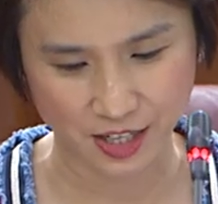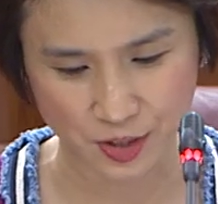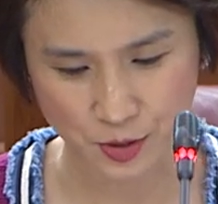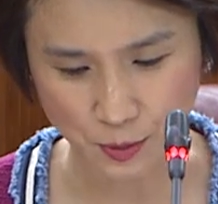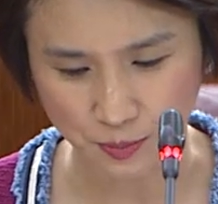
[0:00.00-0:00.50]

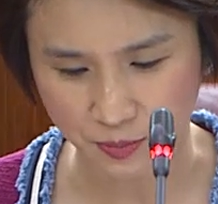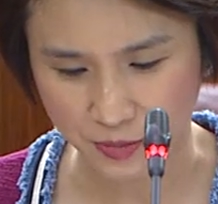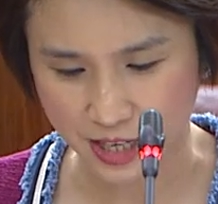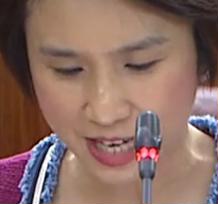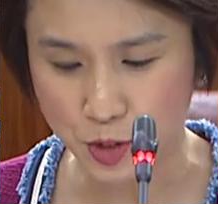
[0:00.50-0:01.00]
So,
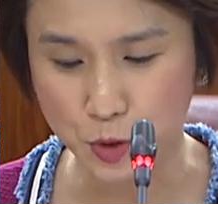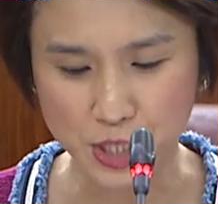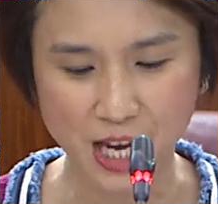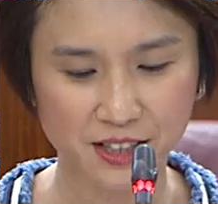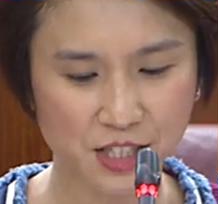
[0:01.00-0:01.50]
as a
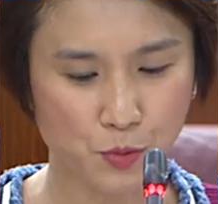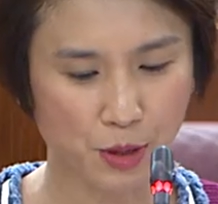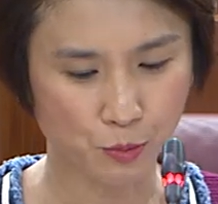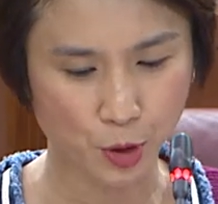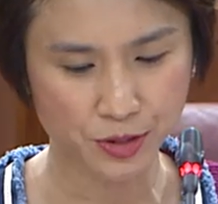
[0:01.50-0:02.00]
society, we
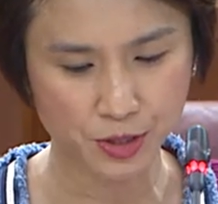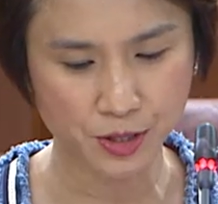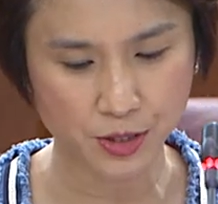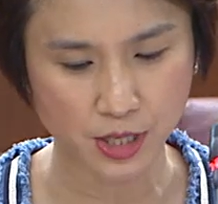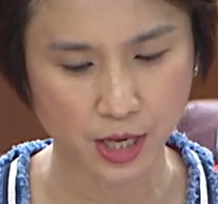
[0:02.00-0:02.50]
embrace
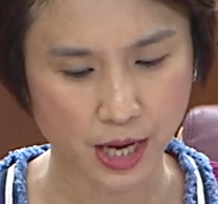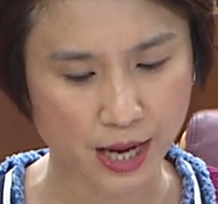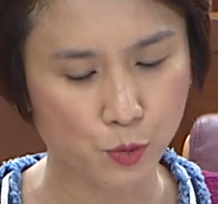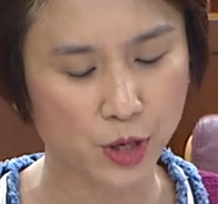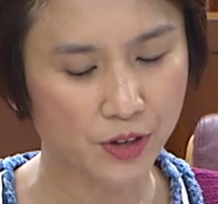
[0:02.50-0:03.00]
this,
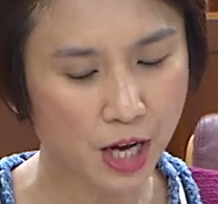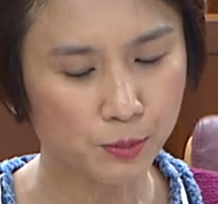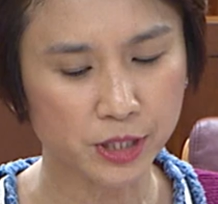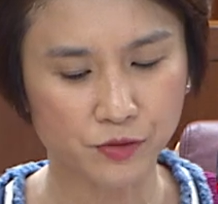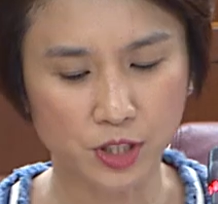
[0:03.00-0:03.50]
and we have
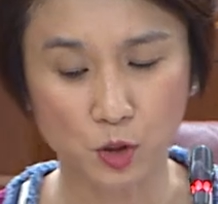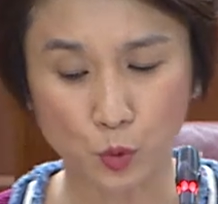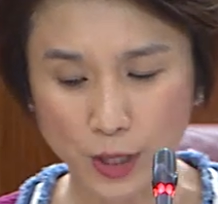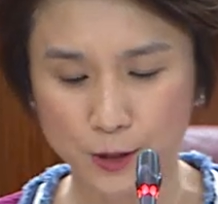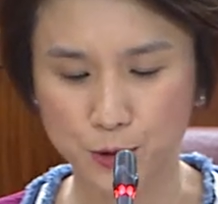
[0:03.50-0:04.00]
uplifted the
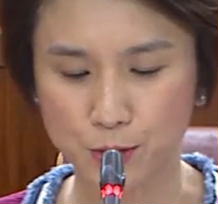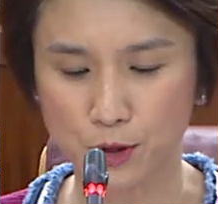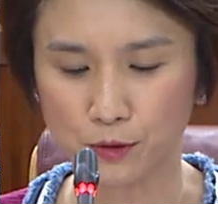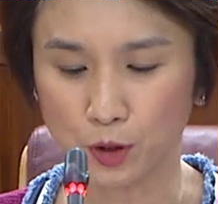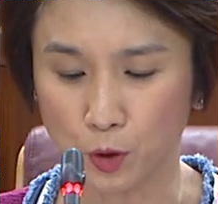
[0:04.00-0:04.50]
wages
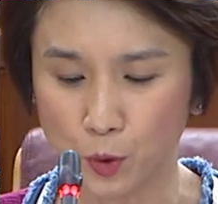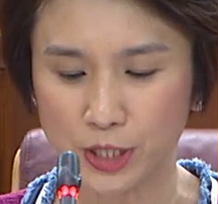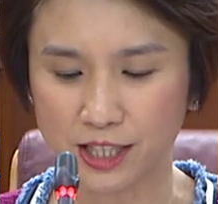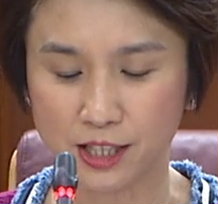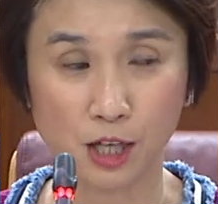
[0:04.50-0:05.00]
of the lower
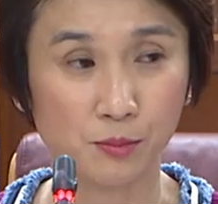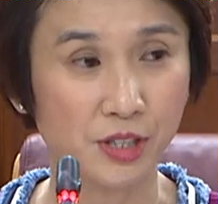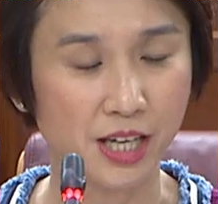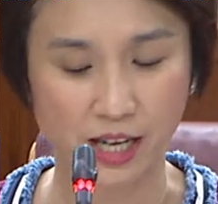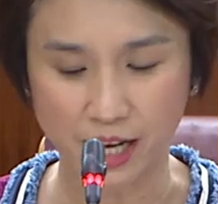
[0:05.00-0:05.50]
income
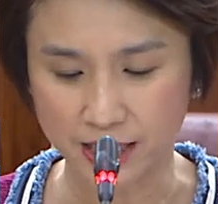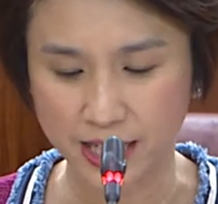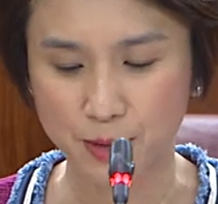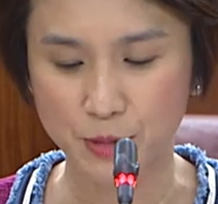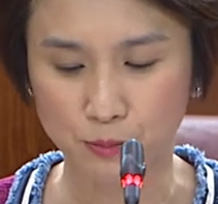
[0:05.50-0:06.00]
and
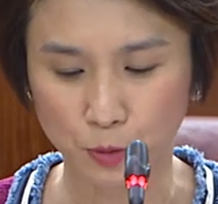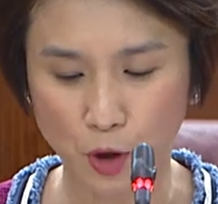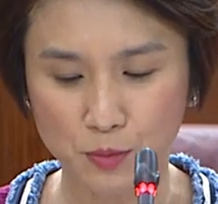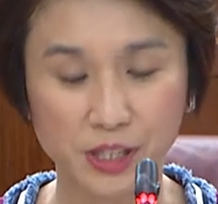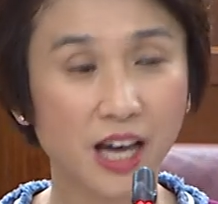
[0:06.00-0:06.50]
kept
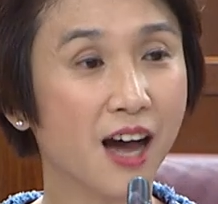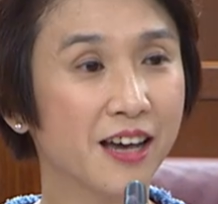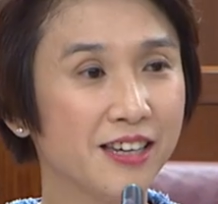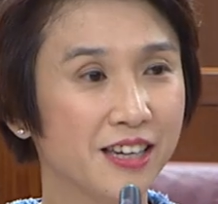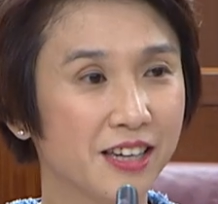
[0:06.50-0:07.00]
employment
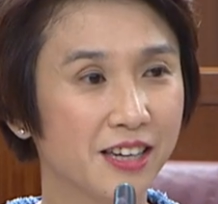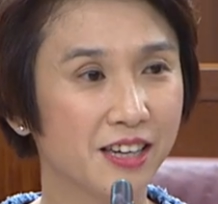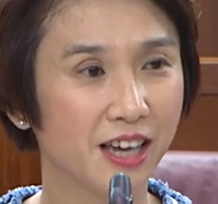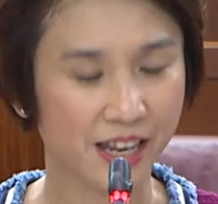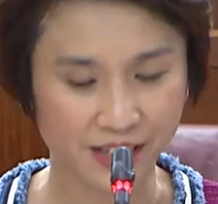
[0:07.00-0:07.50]
high
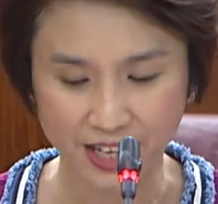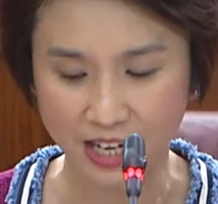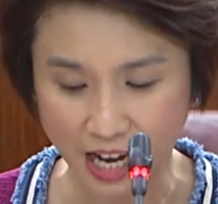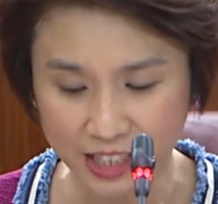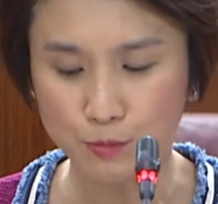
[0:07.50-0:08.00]
and then
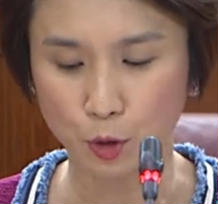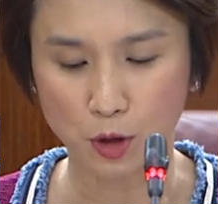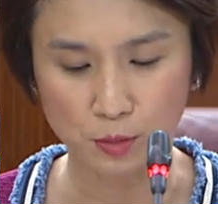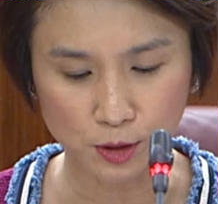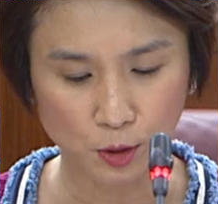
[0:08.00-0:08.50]

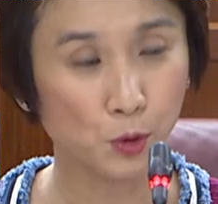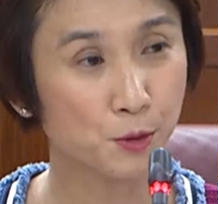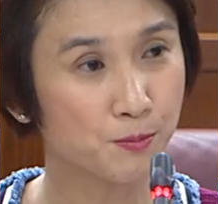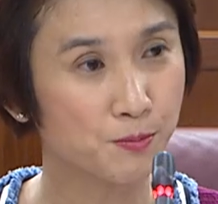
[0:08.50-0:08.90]
unemployment low.